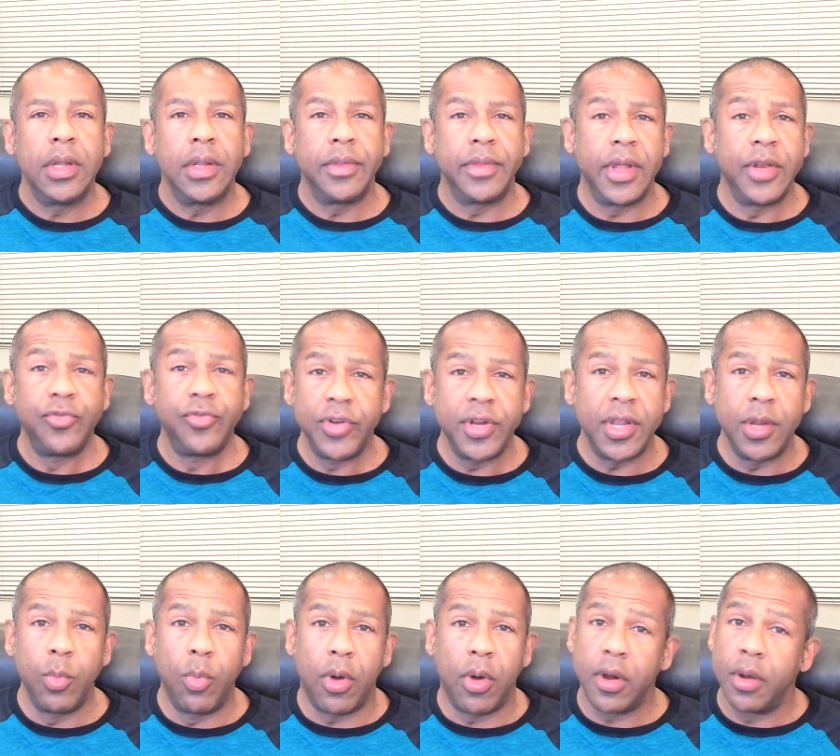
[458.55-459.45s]
then
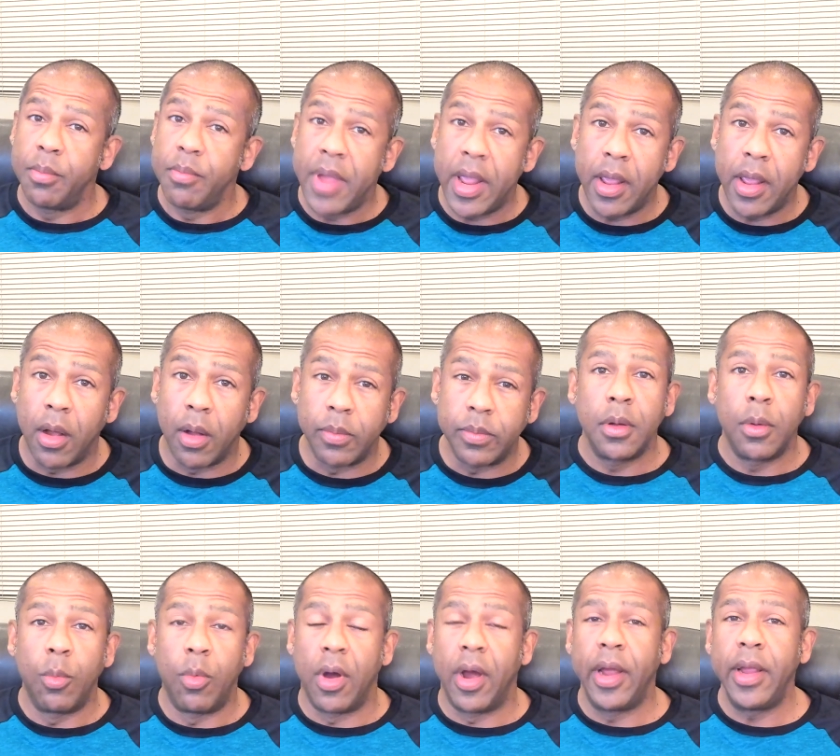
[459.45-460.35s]
drinking water may help.
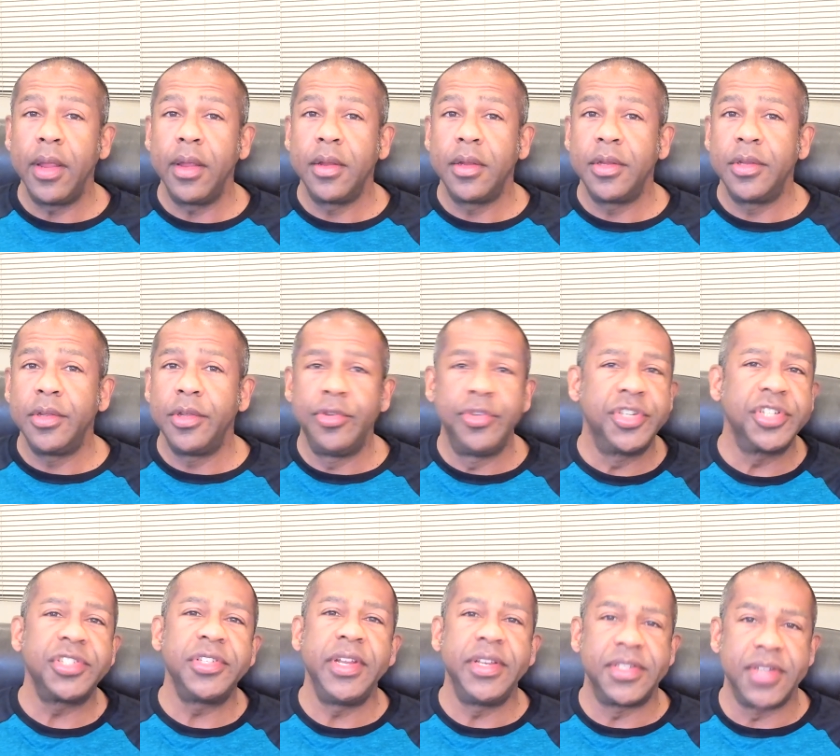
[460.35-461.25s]
Why? You
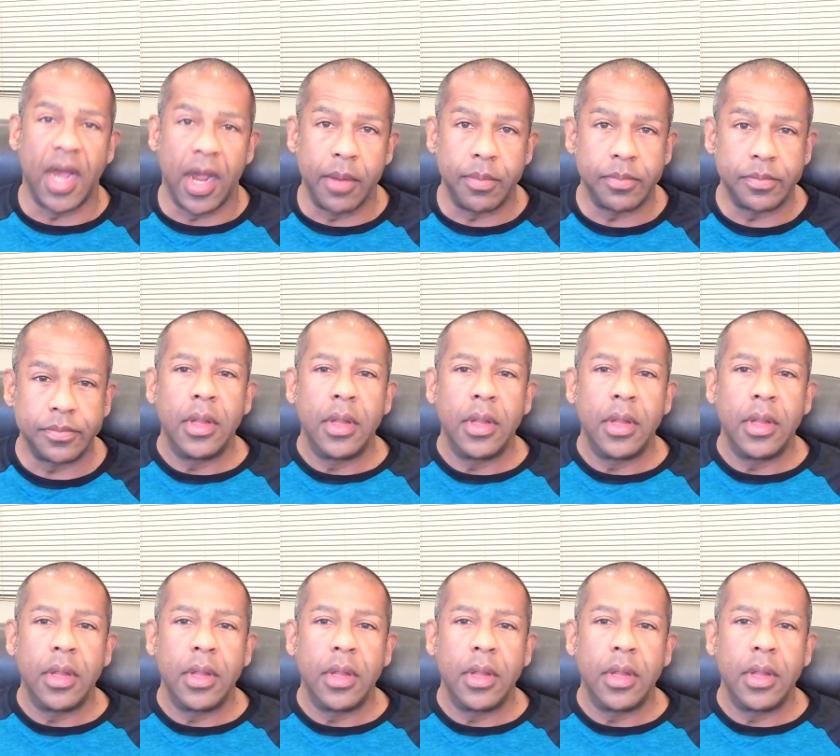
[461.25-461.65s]
just need time.